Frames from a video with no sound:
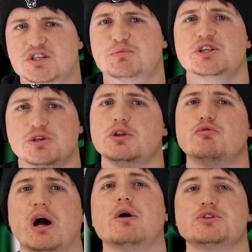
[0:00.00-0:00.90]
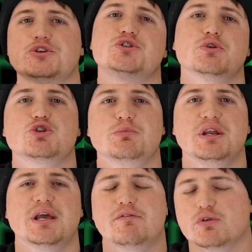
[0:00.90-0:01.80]
It's been doing the rounds on social
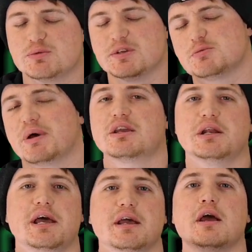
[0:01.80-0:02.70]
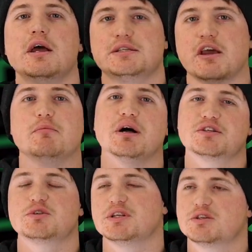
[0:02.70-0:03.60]
media. Everyone's been speculating. Dave
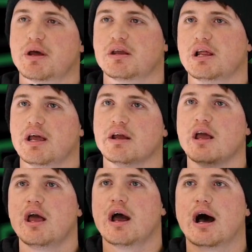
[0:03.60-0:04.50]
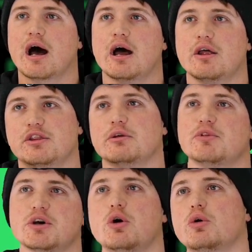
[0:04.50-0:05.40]
Meltzer has been speculating. And the,
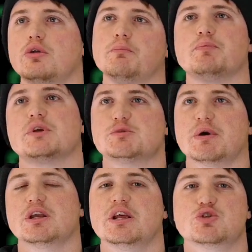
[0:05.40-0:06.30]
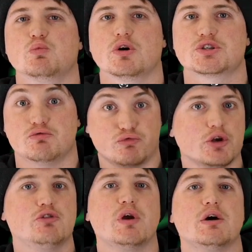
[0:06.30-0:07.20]
the whole speculation was that
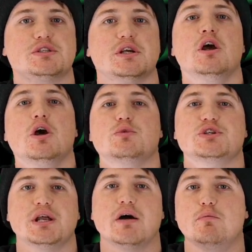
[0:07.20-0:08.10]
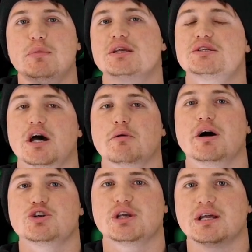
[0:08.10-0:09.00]
Ronda Rousey was going to have a mixed tag
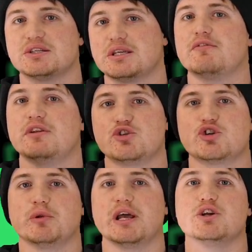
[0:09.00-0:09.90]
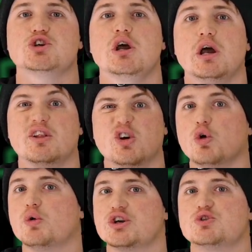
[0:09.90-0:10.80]
match against Stephanie and Triple H, and the
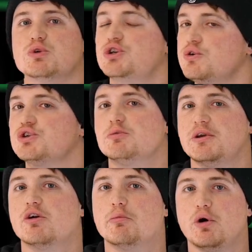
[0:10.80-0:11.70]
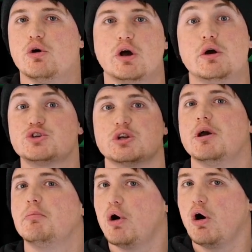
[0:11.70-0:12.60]
whole question was who's going to be her uh, who's going to
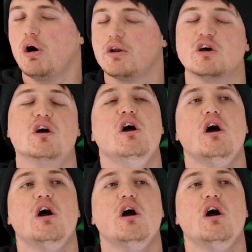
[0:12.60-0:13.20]
be a partner.